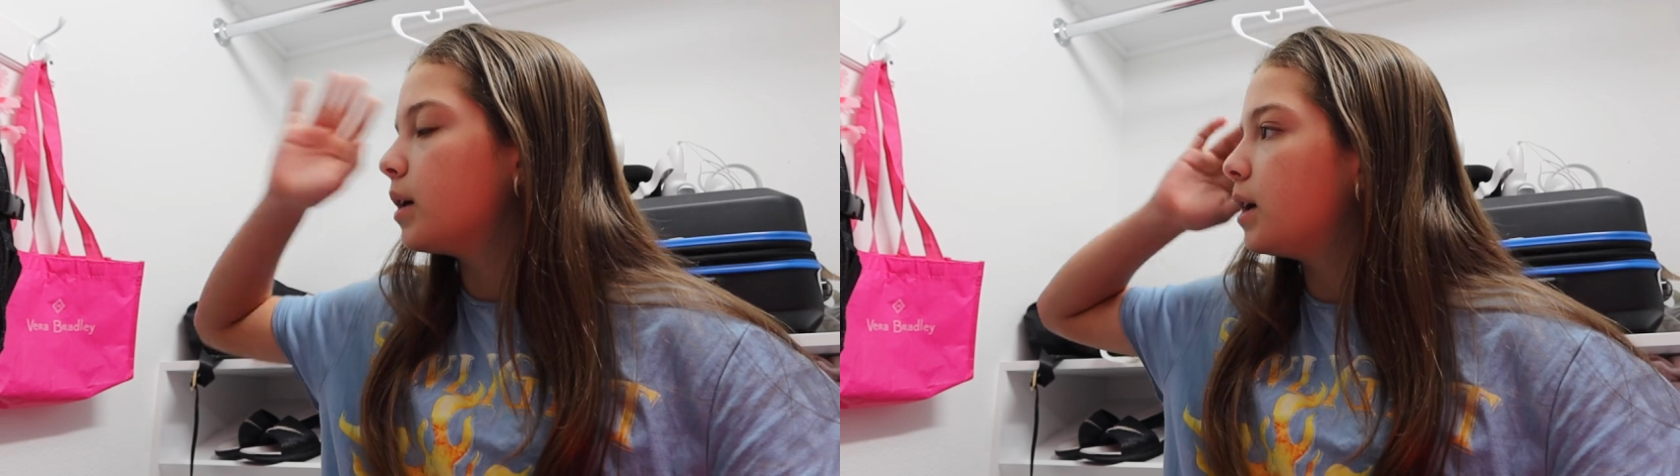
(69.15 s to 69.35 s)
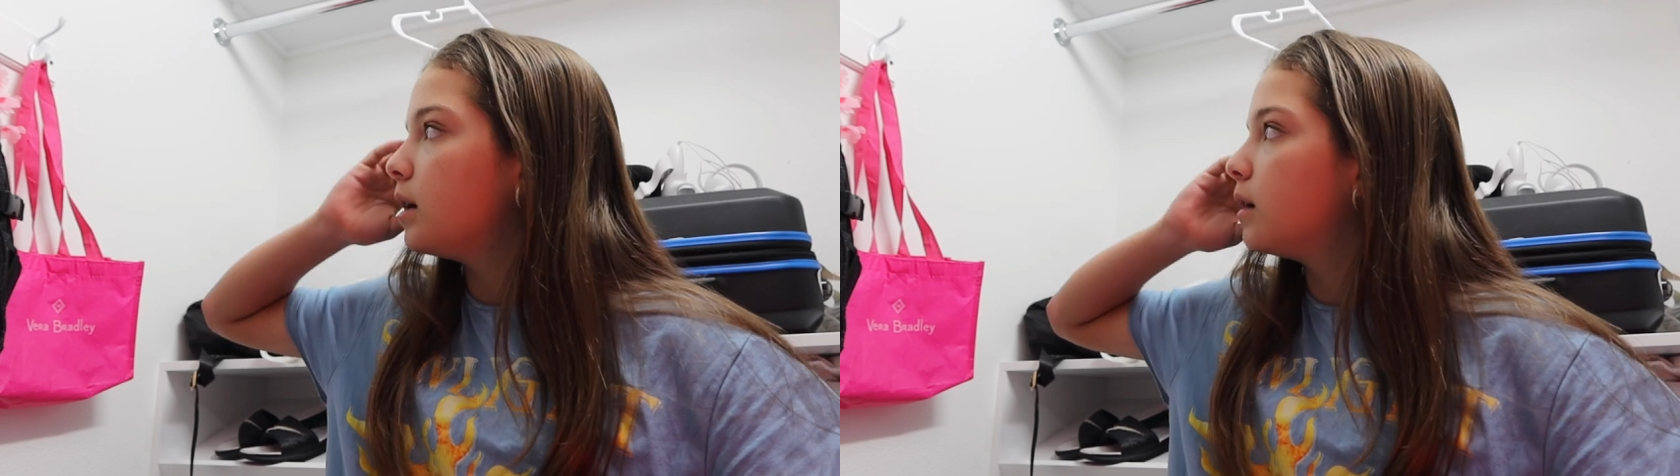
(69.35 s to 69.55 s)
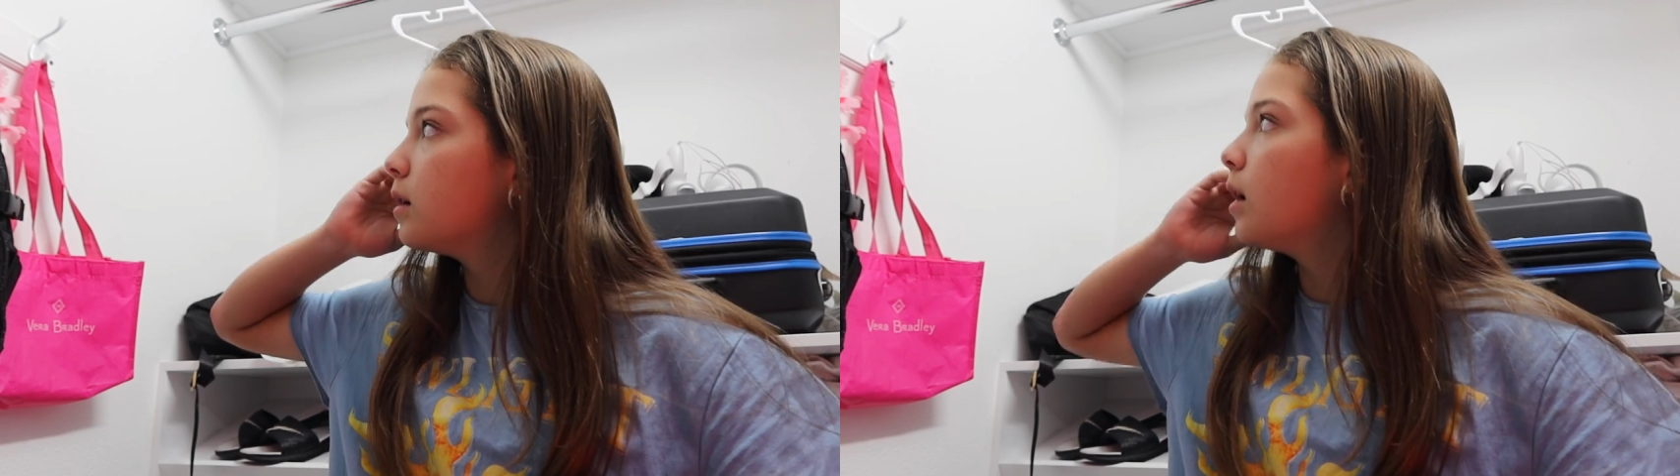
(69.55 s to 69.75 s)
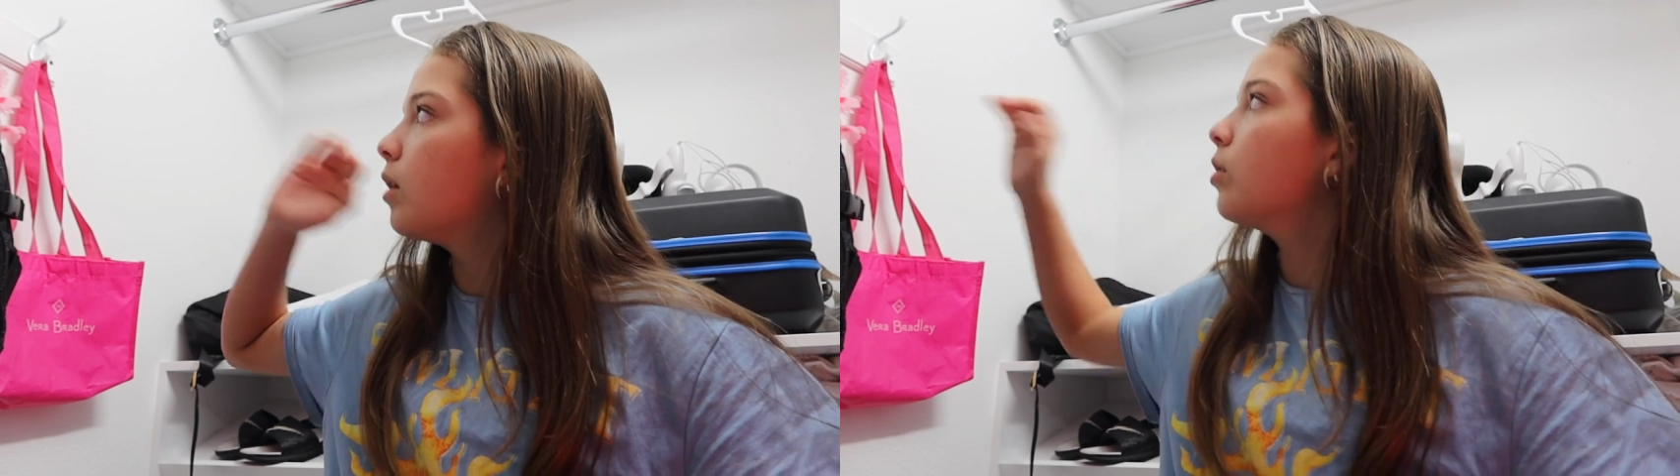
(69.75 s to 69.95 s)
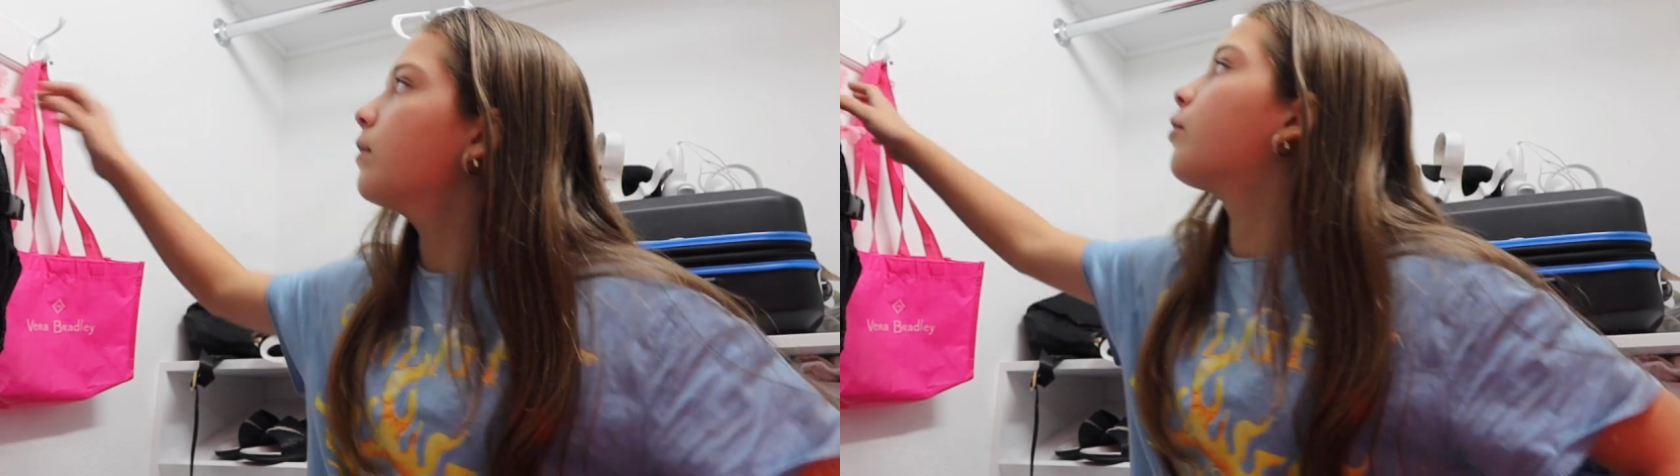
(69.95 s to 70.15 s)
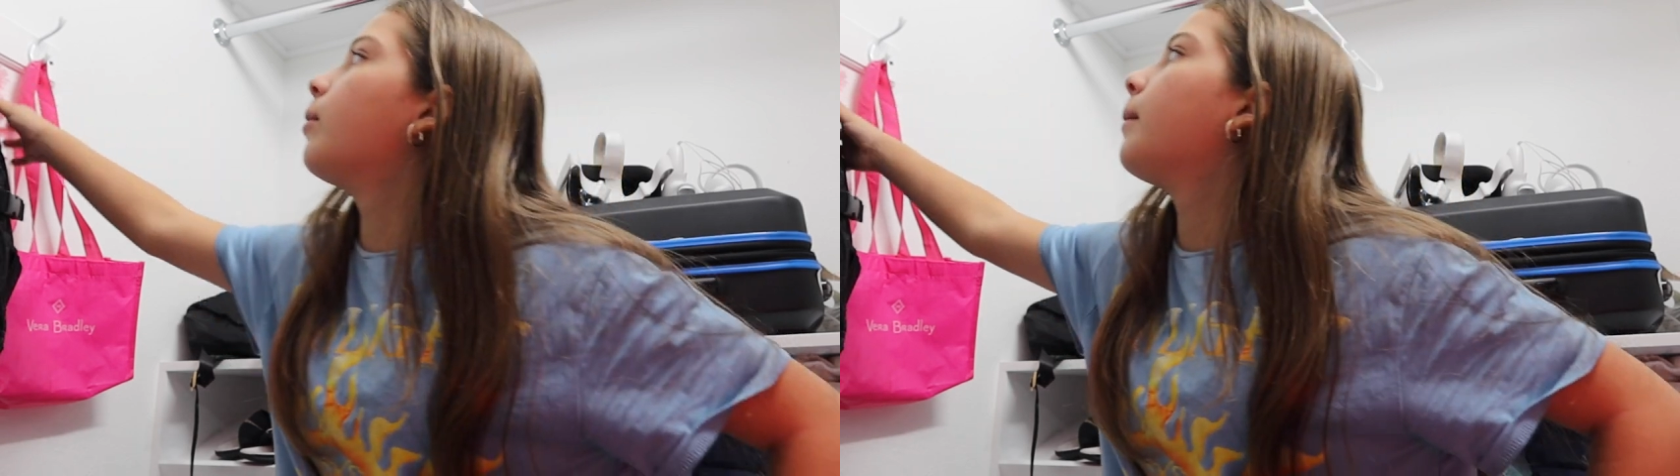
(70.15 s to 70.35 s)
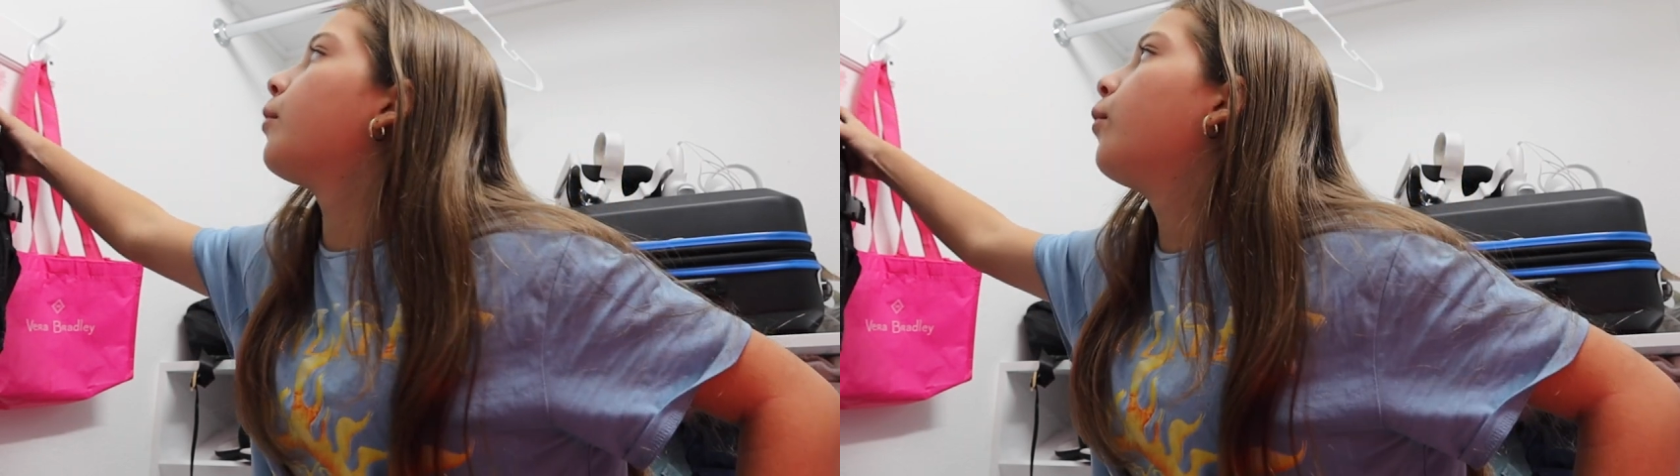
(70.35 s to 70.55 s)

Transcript: and I don't even remember